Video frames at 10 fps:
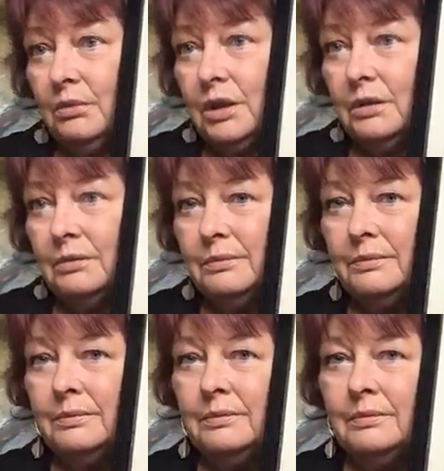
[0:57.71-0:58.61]
roll,
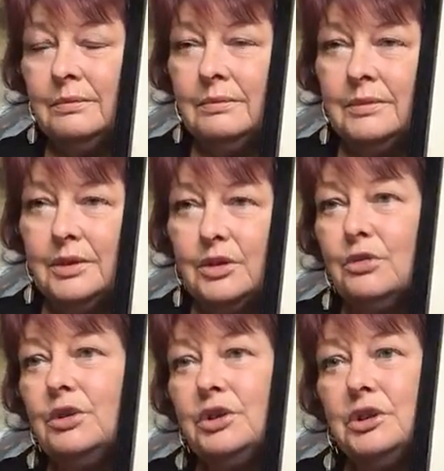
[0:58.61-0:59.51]

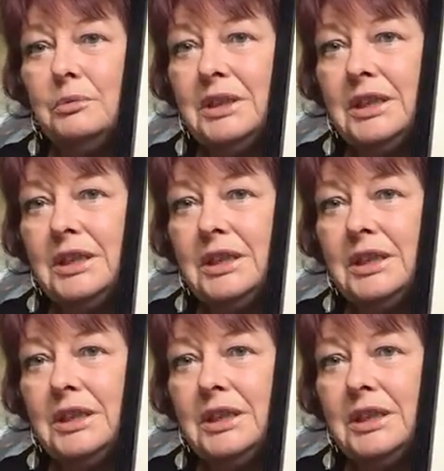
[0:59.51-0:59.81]
scrunched up